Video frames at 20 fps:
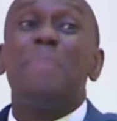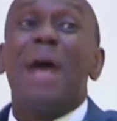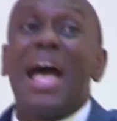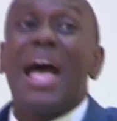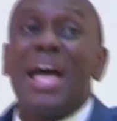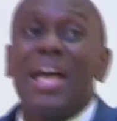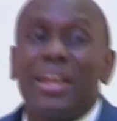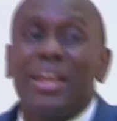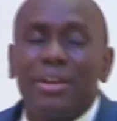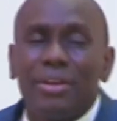
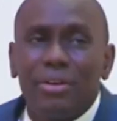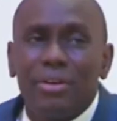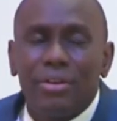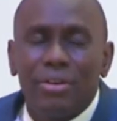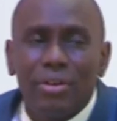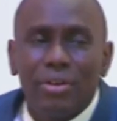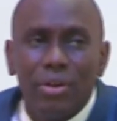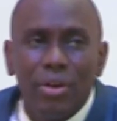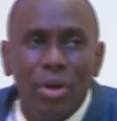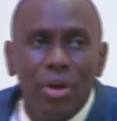man
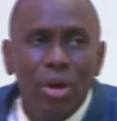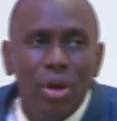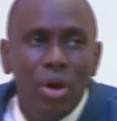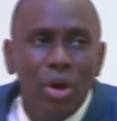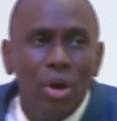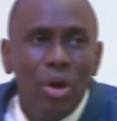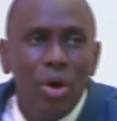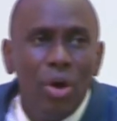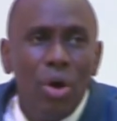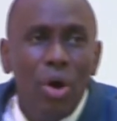
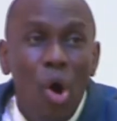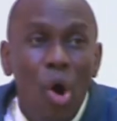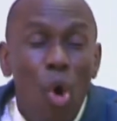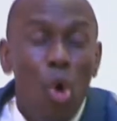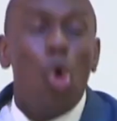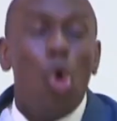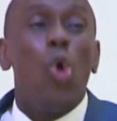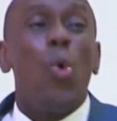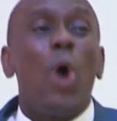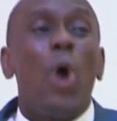
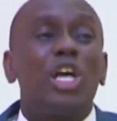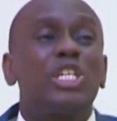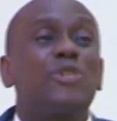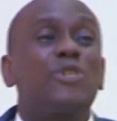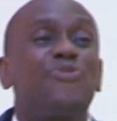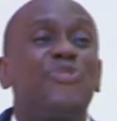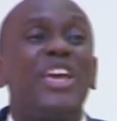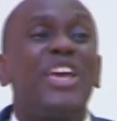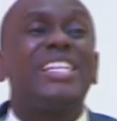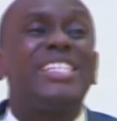who
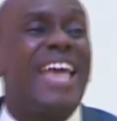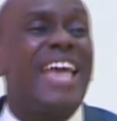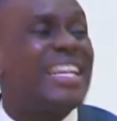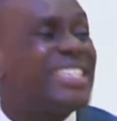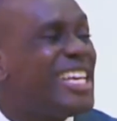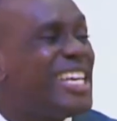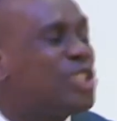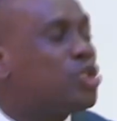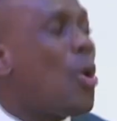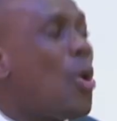was
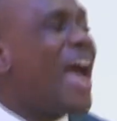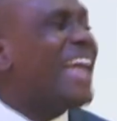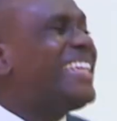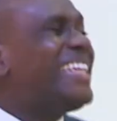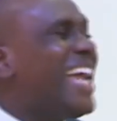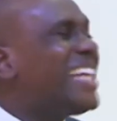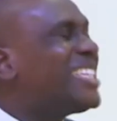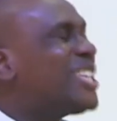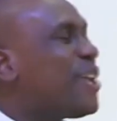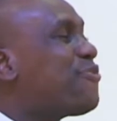fidgety to
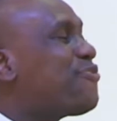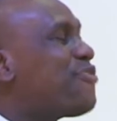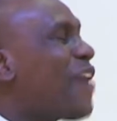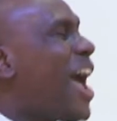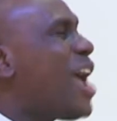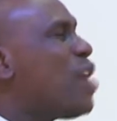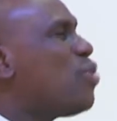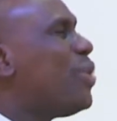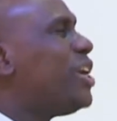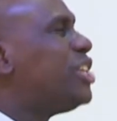
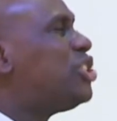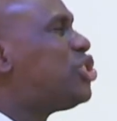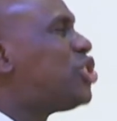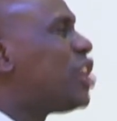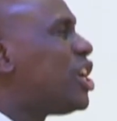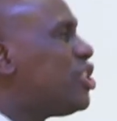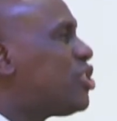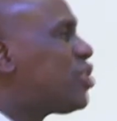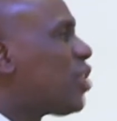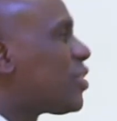identify with
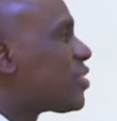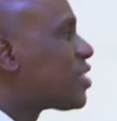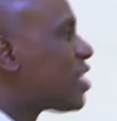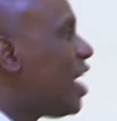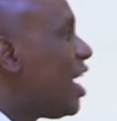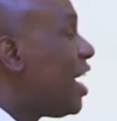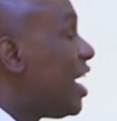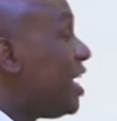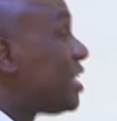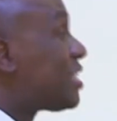
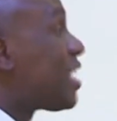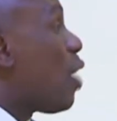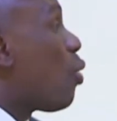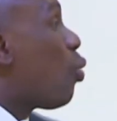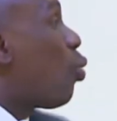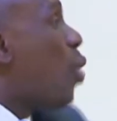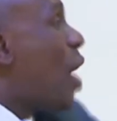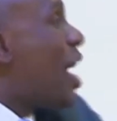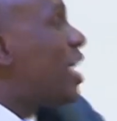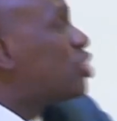Jesus. He said,
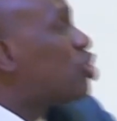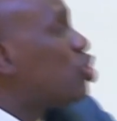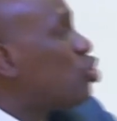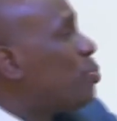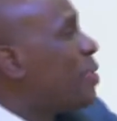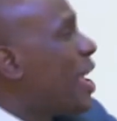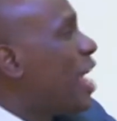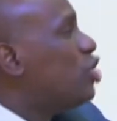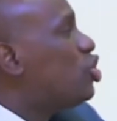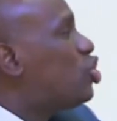Wait, you'll
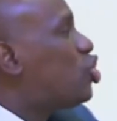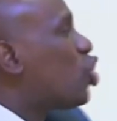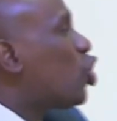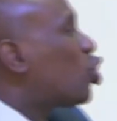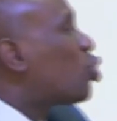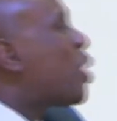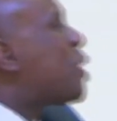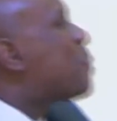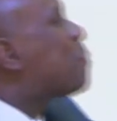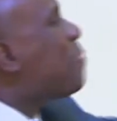be
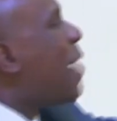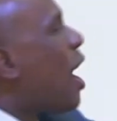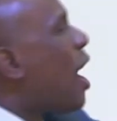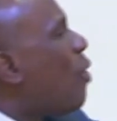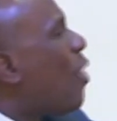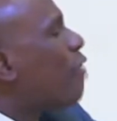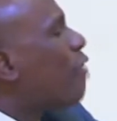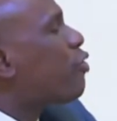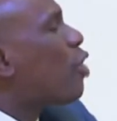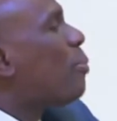endued with
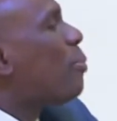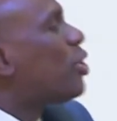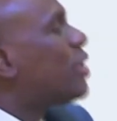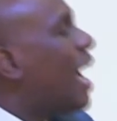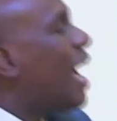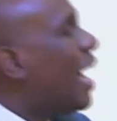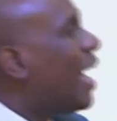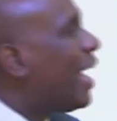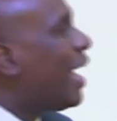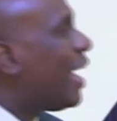power from on
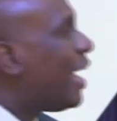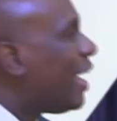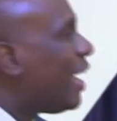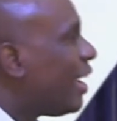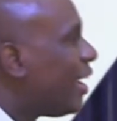high.